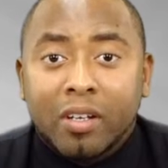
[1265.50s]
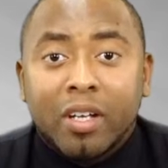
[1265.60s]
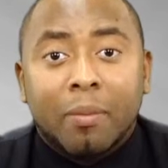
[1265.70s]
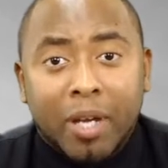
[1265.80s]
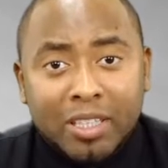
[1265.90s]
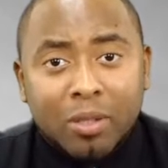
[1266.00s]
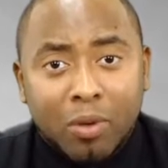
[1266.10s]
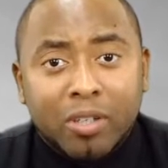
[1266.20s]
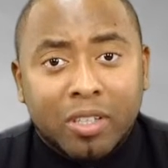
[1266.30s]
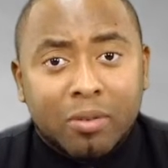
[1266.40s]
it makes it
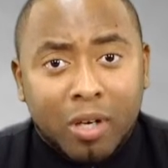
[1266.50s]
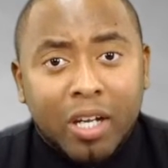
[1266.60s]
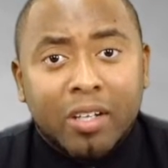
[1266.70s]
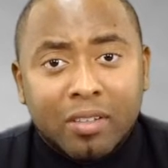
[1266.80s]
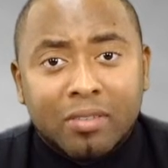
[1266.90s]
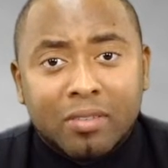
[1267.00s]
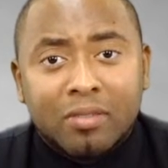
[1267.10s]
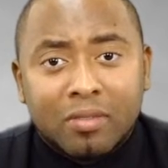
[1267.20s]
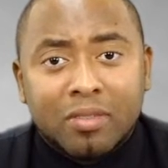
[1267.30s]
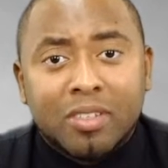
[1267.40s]
worth it, right?
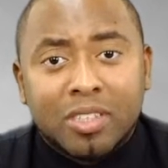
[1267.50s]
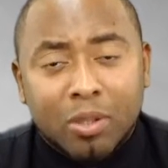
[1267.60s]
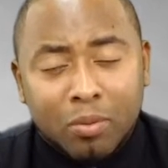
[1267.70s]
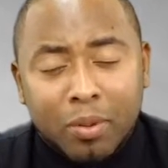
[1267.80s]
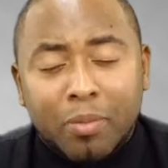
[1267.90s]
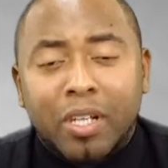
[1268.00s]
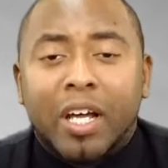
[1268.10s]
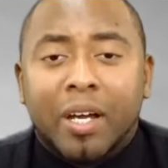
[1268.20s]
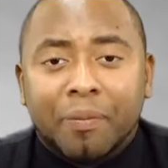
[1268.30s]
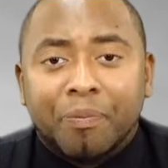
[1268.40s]
So remember
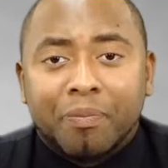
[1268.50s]
that.